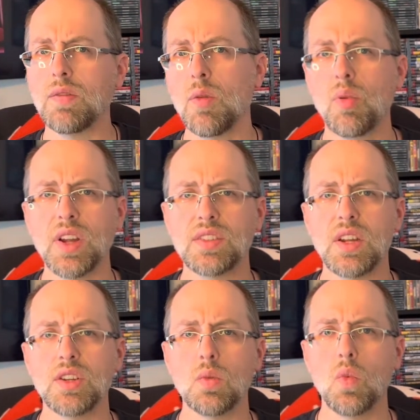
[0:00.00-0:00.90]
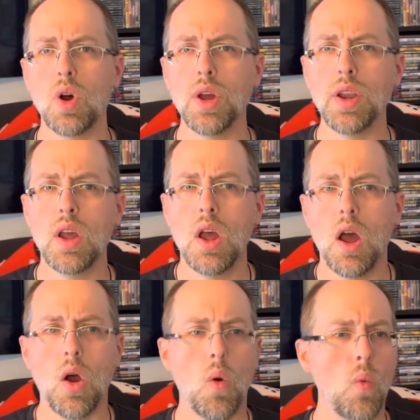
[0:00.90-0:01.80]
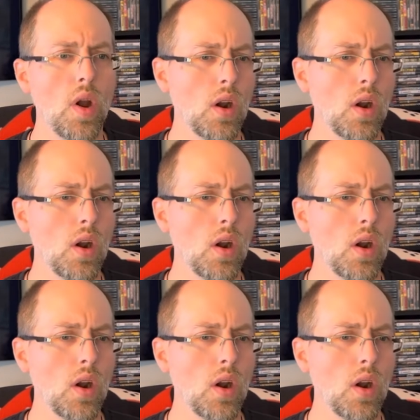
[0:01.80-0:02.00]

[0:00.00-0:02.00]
from PlayStation 1 where